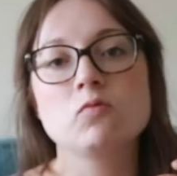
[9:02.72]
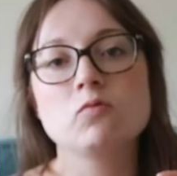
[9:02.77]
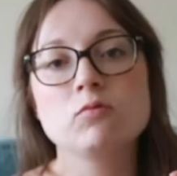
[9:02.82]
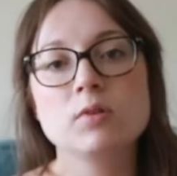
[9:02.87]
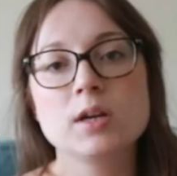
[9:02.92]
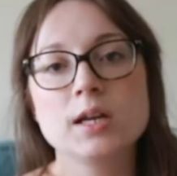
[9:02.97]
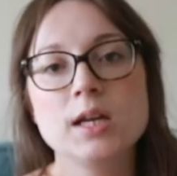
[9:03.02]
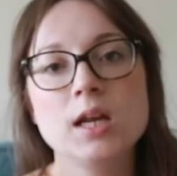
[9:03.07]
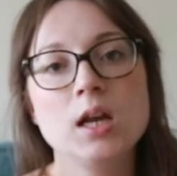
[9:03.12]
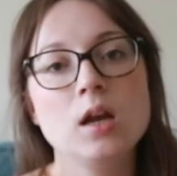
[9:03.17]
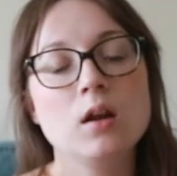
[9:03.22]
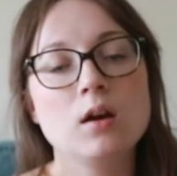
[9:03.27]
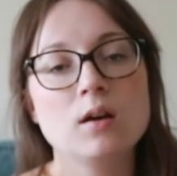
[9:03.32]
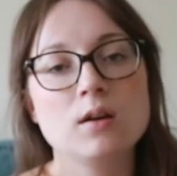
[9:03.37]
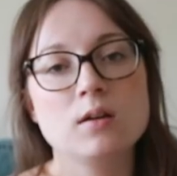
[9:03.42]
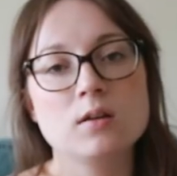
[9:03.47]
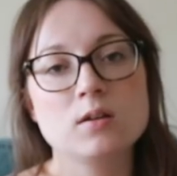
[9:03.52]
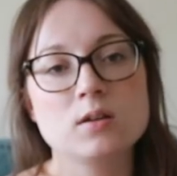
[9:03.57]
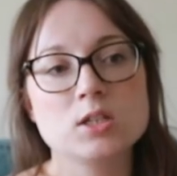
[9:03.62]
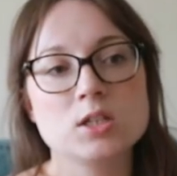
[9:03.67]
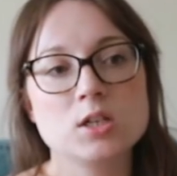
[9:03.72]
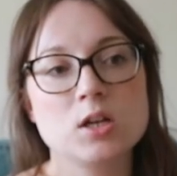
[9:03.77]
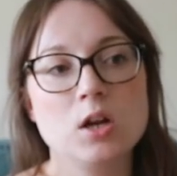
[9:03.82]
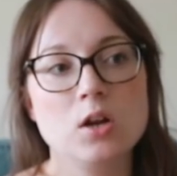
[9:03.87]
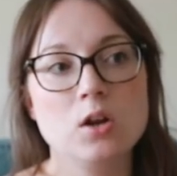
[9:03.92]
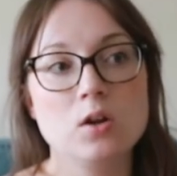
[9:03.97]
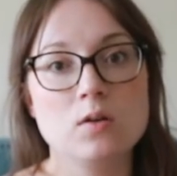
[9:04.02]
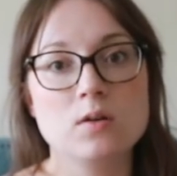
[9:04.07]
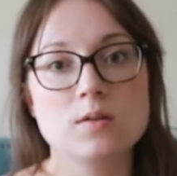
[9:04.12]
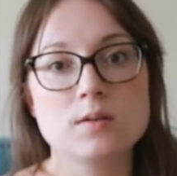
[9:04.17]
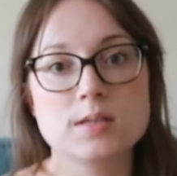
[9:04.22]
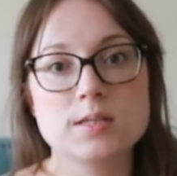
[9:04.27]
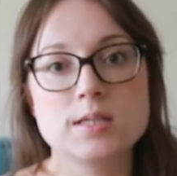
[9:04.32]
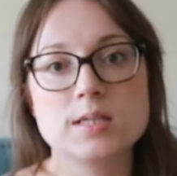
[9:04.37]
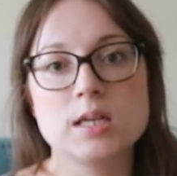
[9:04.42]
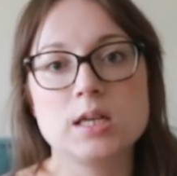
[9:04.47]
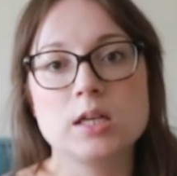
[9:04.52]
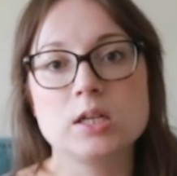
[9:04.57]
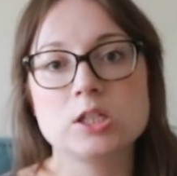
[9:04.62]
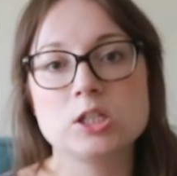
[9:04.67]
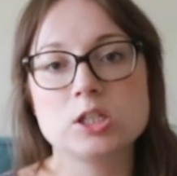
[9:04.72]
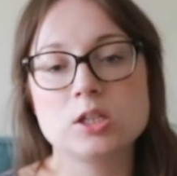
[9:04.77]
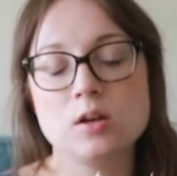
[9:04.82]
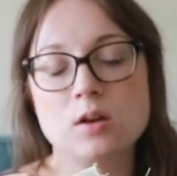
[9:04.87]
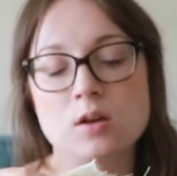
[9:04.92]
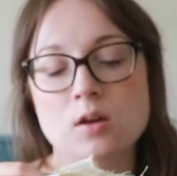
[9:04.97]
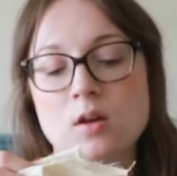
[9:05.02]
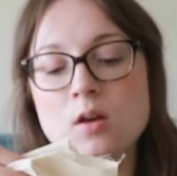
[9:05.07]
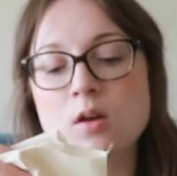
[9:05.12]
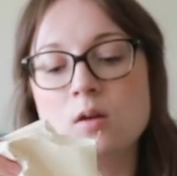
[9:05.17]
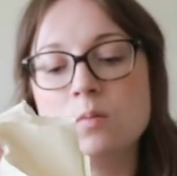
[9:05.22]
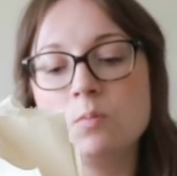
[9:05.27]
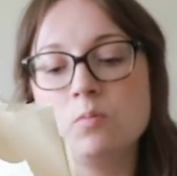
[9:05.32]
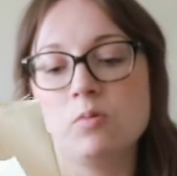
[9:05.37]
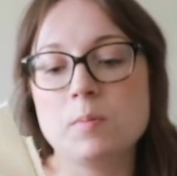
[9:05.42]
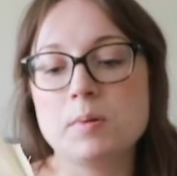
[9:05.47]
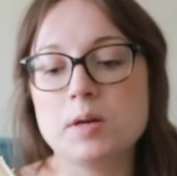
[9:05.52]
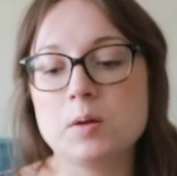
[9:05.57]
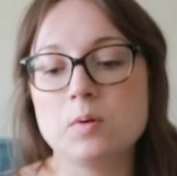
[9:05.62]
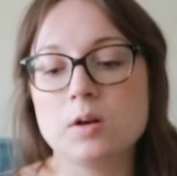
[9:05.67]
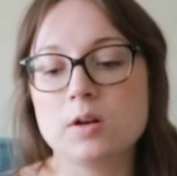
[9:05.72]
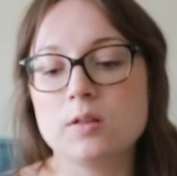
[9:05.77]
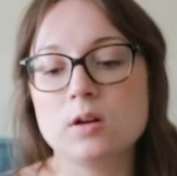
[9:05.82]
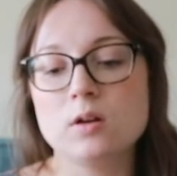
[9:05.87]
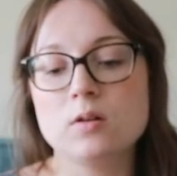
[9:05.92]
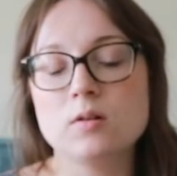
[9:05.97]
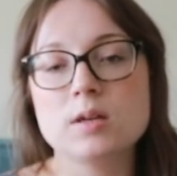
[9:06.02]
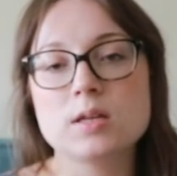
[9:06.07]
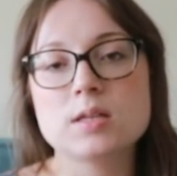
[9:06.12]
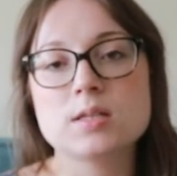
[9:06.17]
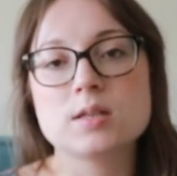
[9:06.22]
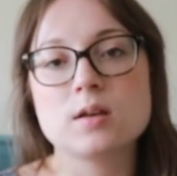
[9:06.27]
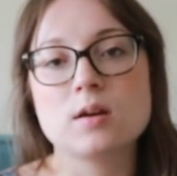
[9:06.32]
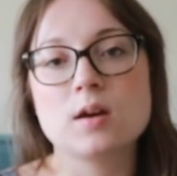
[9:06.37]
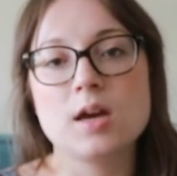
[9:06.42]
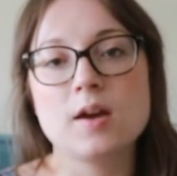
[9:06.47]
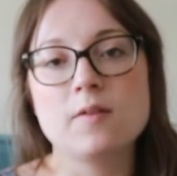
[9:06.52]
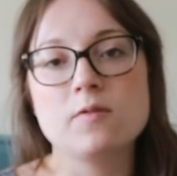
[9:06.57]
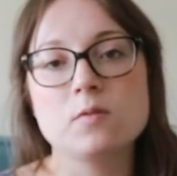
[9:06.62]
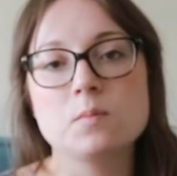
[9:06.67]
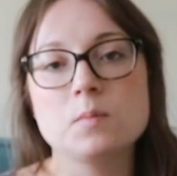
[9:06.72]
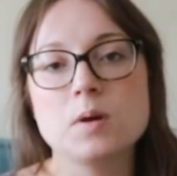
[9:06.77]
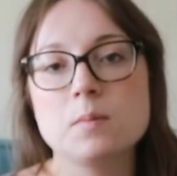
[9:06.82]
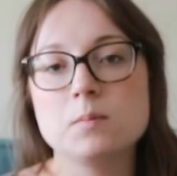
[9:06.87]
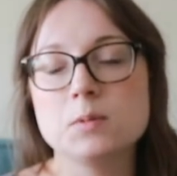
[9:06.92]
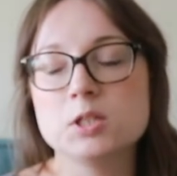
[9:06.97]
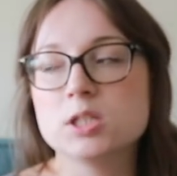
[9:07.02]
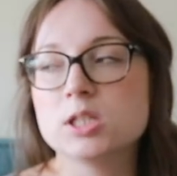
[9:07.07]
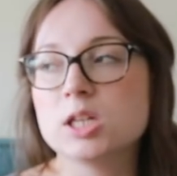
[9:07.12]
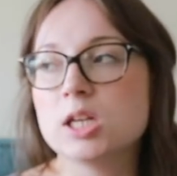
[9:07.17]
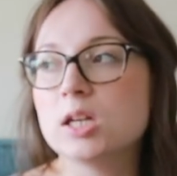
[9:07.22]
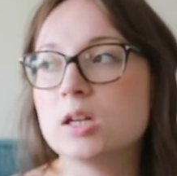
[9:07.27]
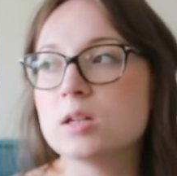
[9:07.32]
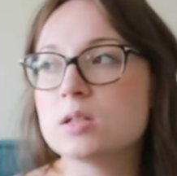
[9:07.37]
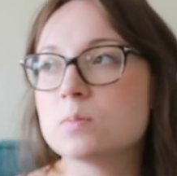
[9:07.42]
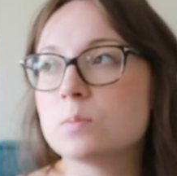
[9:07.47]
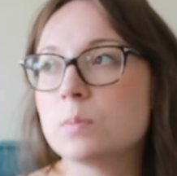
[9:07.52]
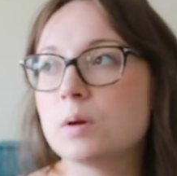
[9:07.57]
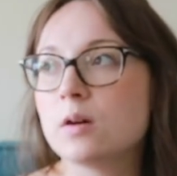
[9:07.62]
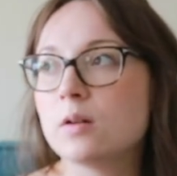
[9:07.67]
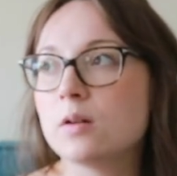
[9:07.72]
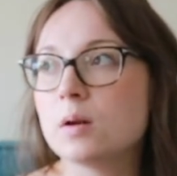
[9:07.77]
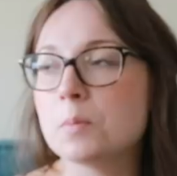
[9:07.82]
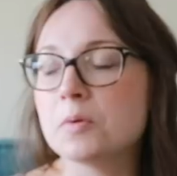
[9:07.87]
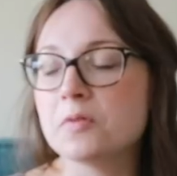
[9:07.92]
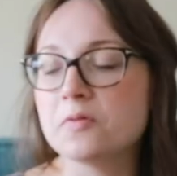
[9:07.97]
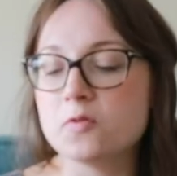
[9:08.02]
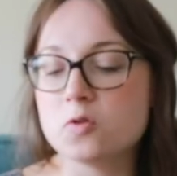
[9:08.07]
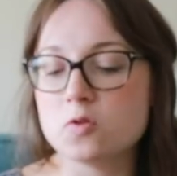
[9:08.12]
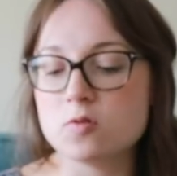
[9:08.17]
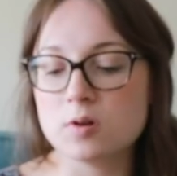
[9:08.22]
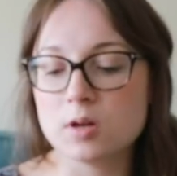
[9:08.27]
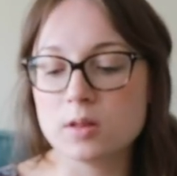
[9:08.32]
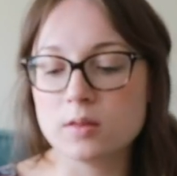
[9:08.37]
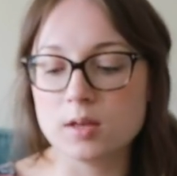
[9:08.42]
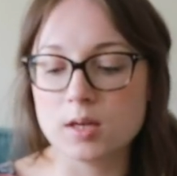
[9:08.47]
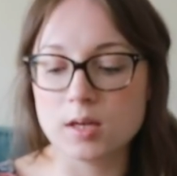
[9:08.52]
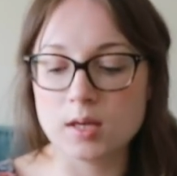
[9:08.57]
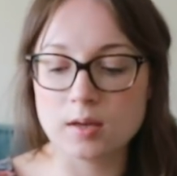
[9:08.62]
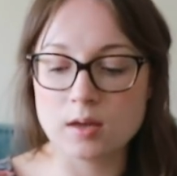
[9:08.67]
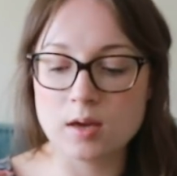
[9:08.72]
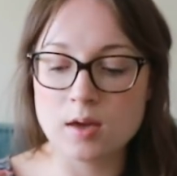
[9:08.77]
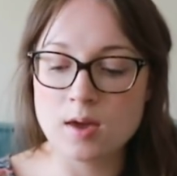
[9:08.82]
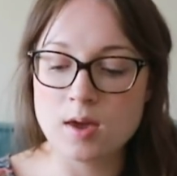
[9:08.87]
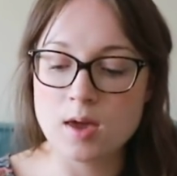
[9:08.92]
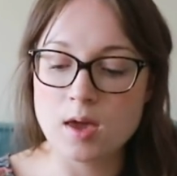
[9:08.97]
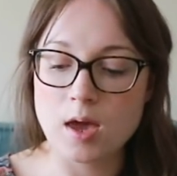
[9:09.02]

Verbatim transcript: a really large long stitch, probably one of the longest that I have on my machine. It's about number four, I think.